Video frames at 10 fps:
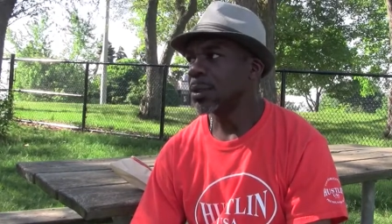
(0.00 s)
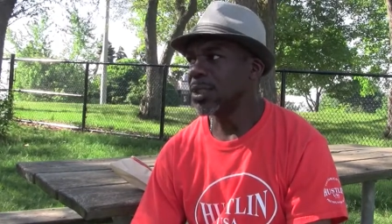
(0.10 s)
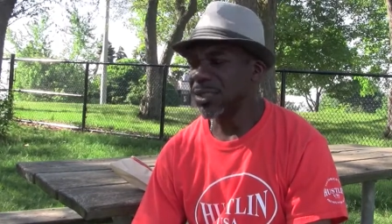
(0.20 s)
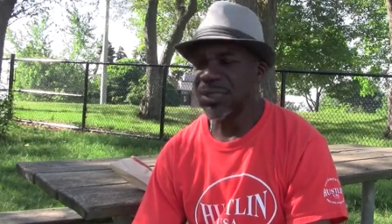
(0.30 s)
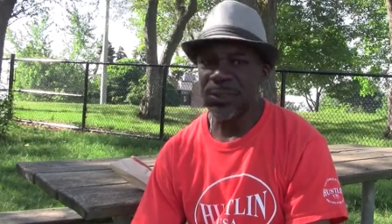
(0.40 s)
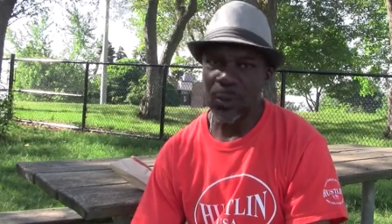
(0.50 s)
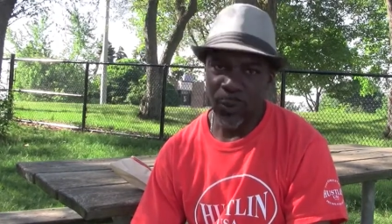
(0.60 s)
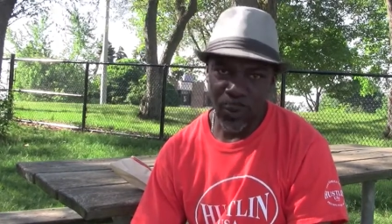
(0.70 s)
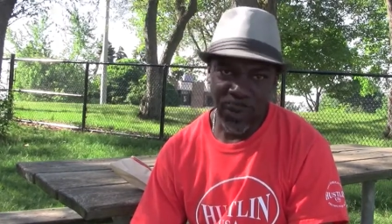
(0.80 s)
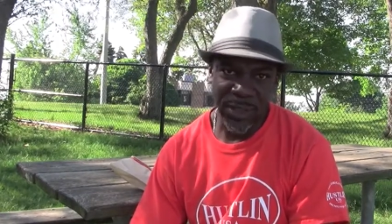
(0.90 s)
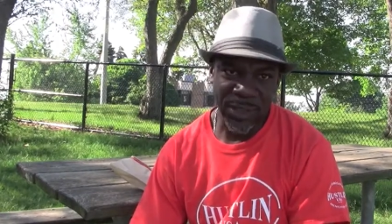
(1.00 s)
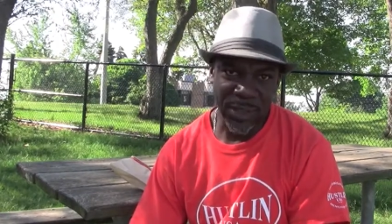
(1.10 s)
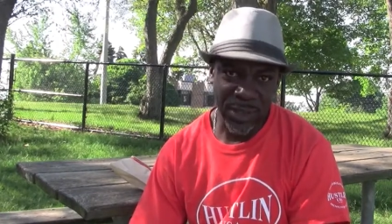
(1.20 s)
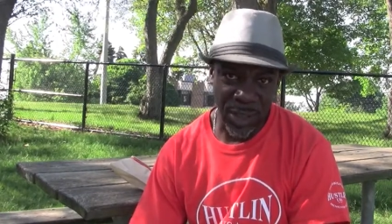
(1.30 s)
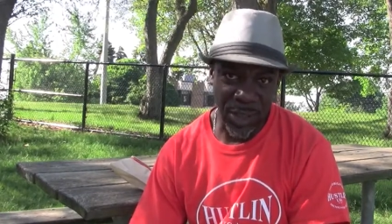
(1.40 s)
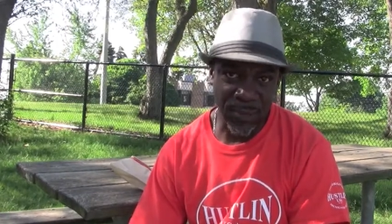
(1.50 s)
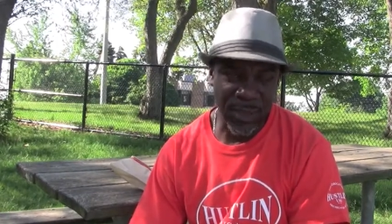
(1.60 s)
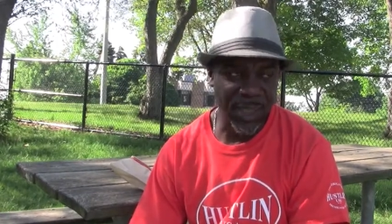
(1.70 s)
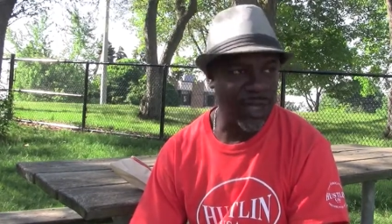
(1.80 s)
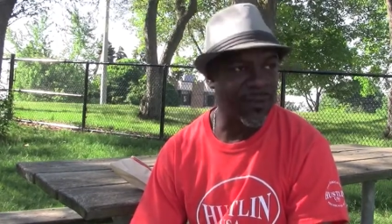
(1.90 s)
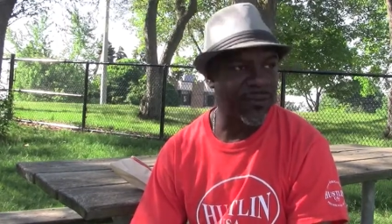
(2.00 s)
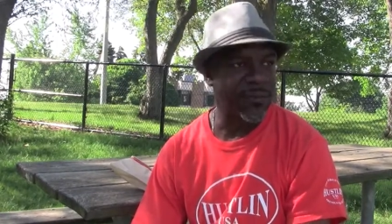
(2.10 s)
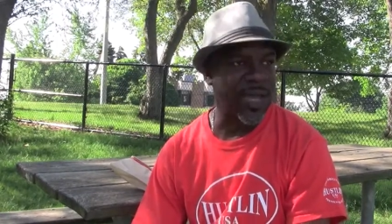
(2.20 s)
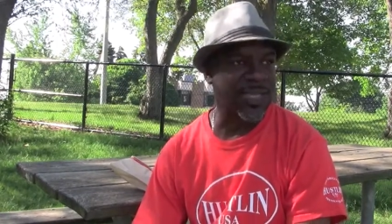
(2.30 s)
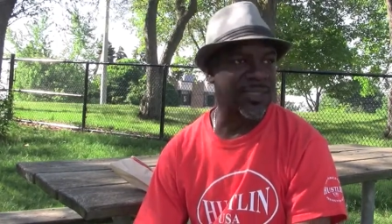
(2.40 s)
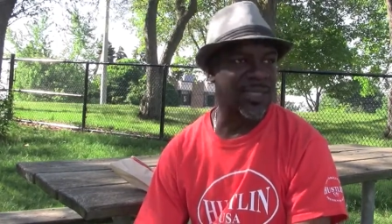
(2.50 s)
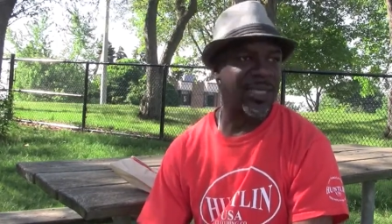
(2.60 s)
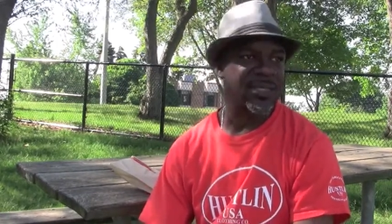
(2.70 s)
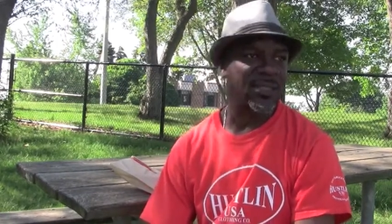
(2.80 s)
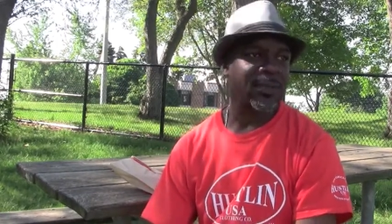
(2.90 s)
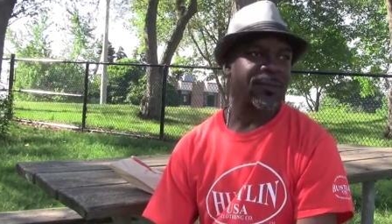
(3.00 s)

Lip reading: this is what the dark meaning of the mask is,